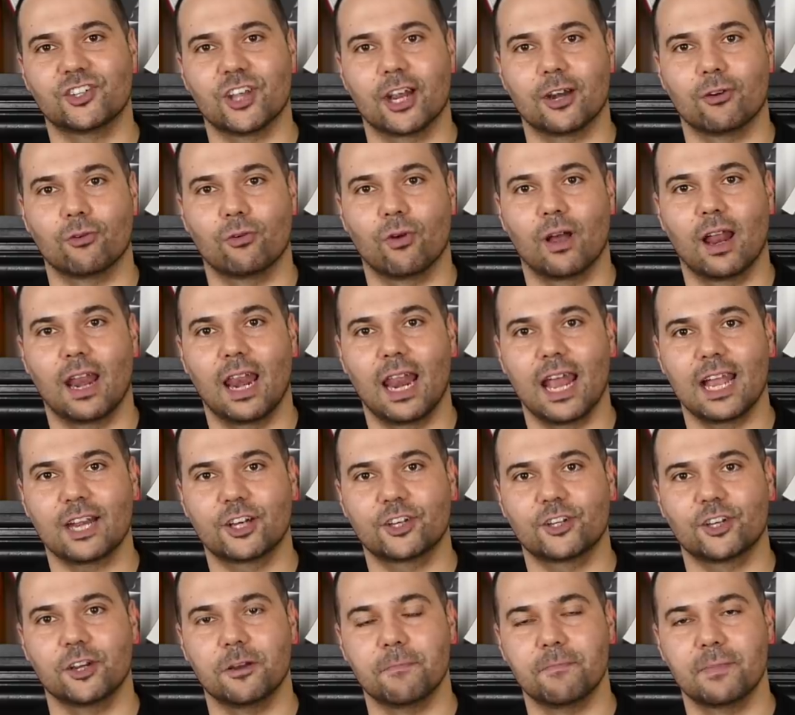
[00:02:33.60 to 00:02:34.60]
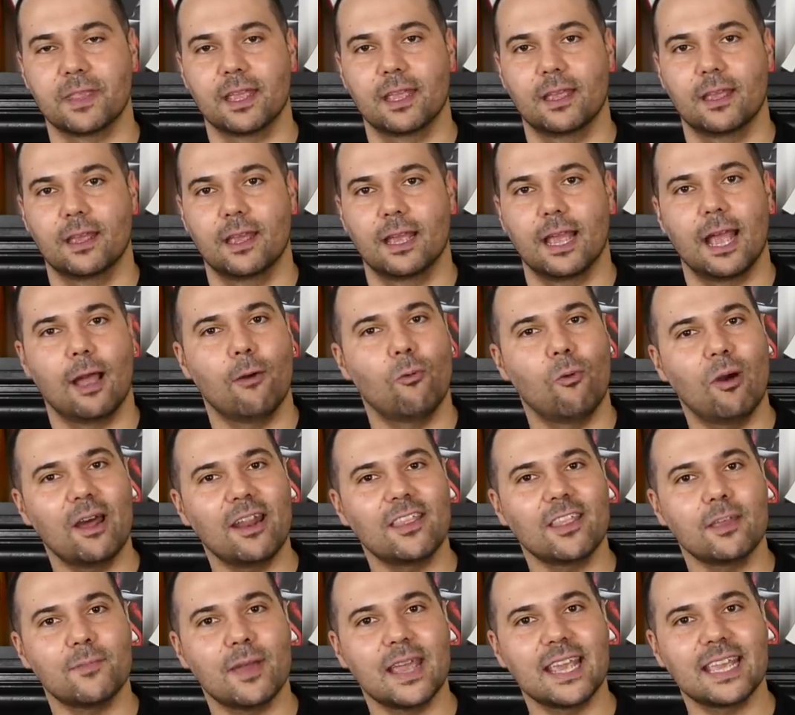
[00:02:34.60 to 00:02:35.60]
general election. And where
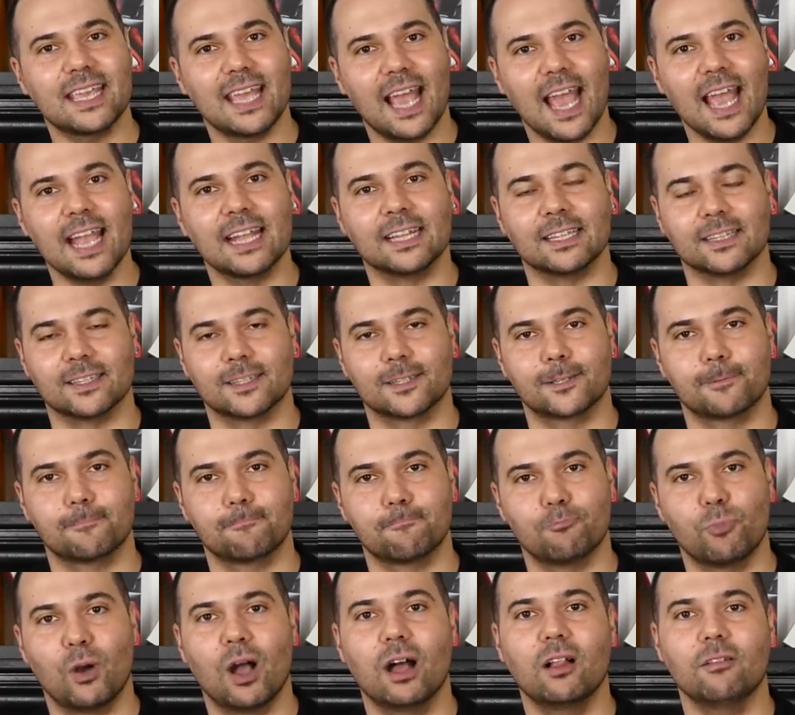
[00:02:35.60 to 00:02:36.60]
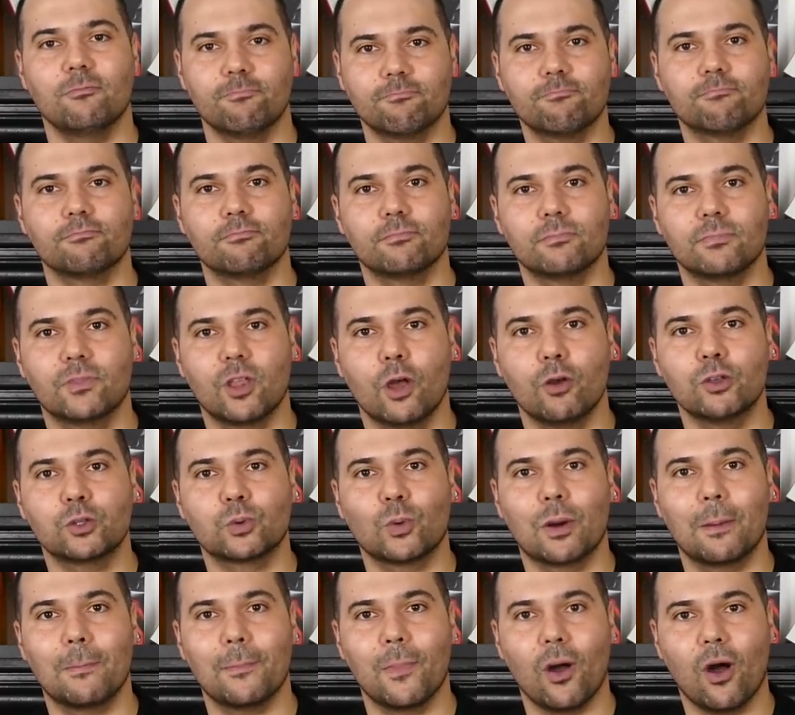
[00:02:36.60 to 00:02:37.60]
do they make gains? Well, those
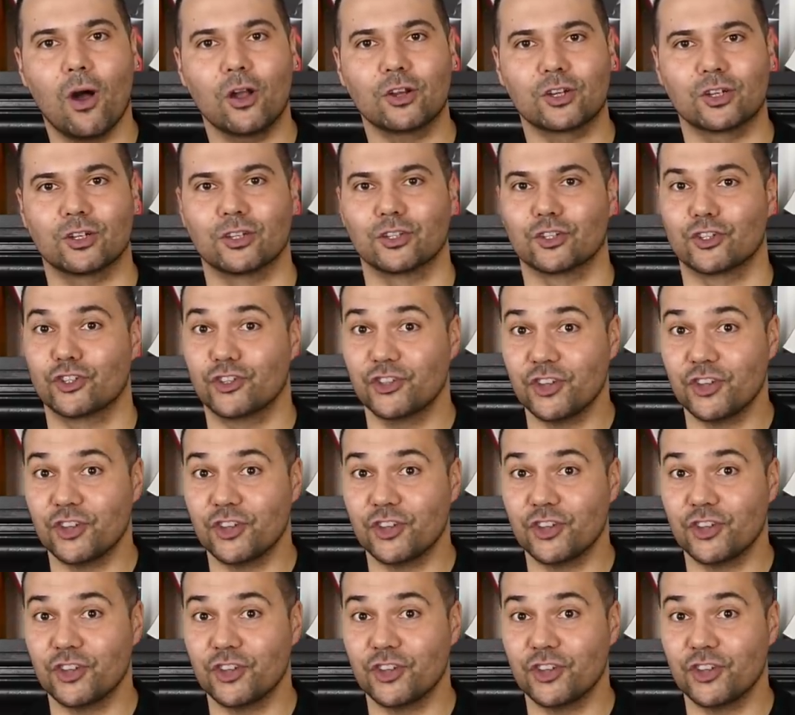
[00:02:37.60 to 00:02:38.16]
were in marginals.